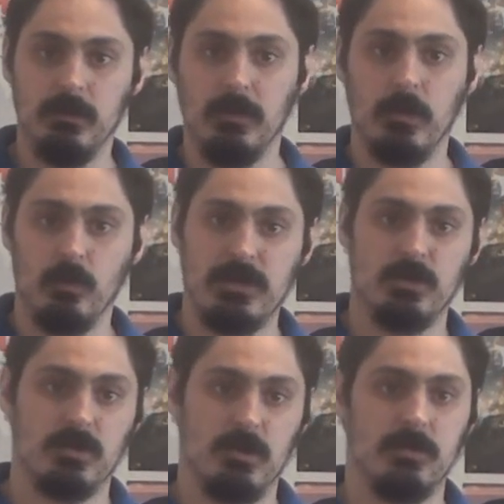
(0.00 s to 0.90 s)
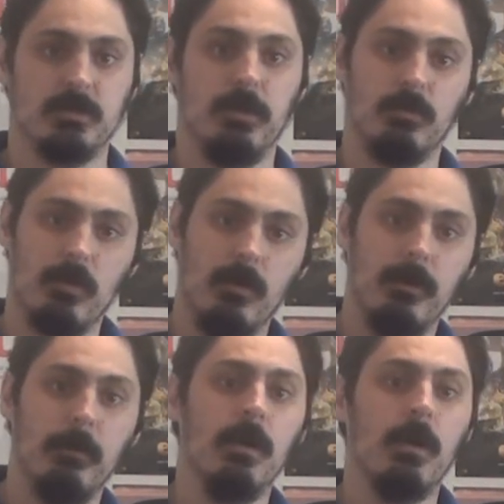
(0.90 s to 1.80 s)
including racial slurs being thrown
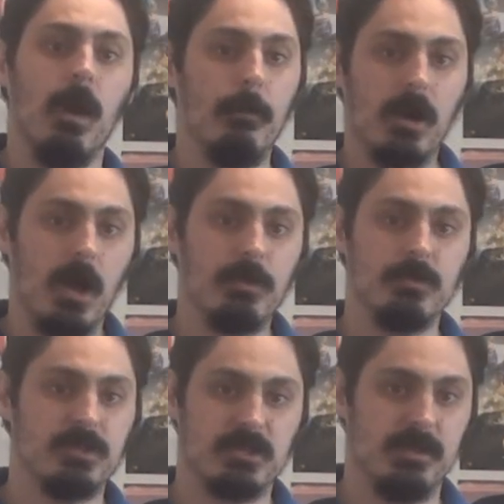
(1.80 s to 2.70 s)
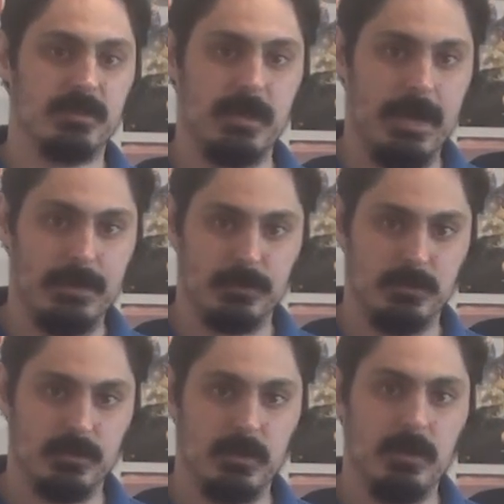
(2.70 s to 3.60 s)
at him, among other disgusting
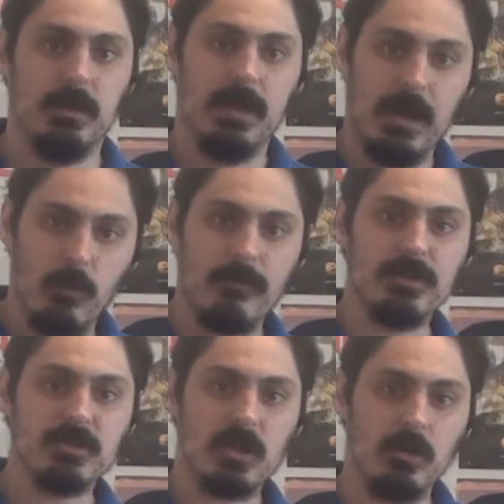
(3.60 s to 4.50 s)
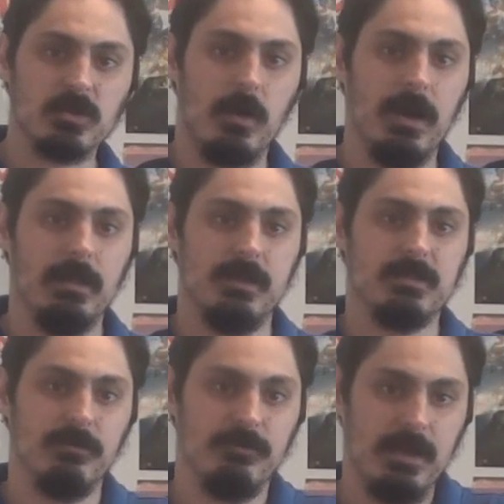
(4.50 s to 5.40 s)
actions. However, this also
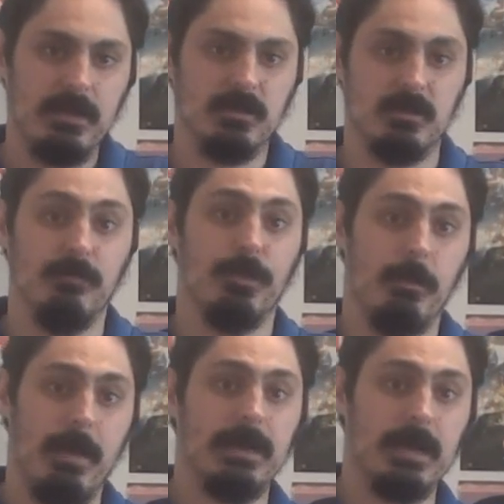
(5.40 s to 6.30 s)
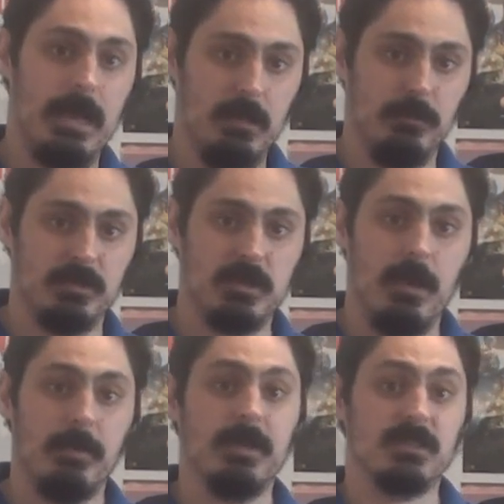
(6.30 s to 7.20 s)
highlights the vagueness of thematic elements,
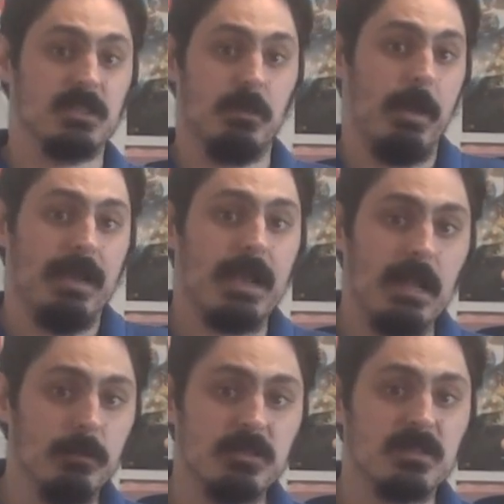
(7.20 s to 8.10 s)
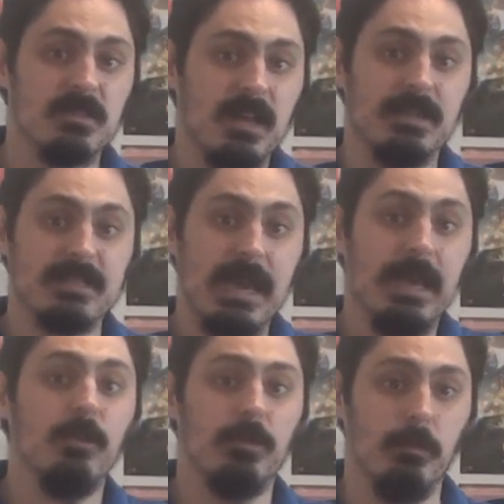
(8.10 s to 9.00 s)
because thematic elements do not
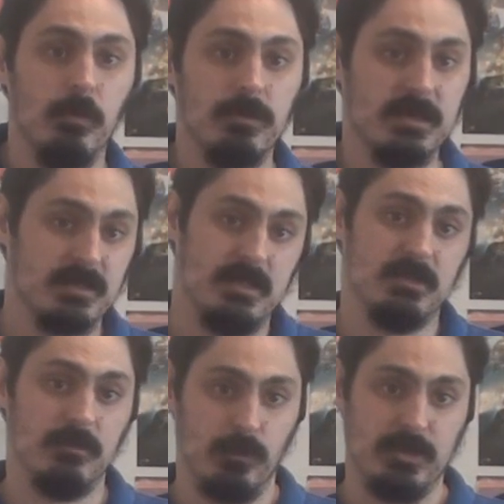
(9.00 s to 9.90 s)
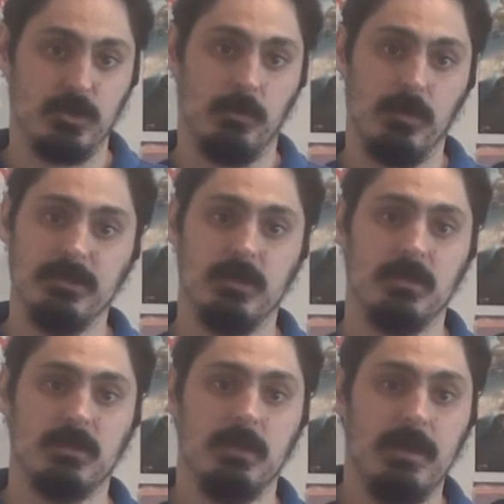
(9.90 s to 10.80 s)
tell you the movie has scenes of racial
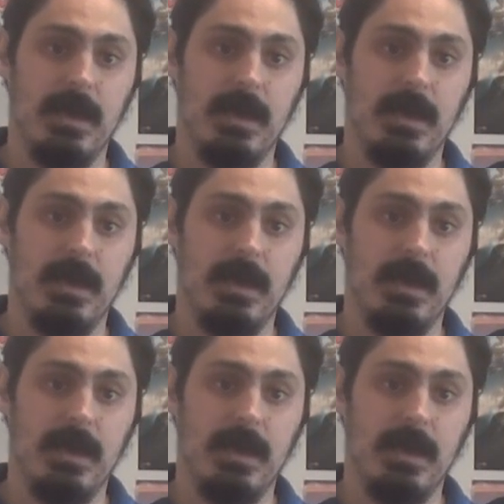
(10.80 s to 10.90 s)
prejudice.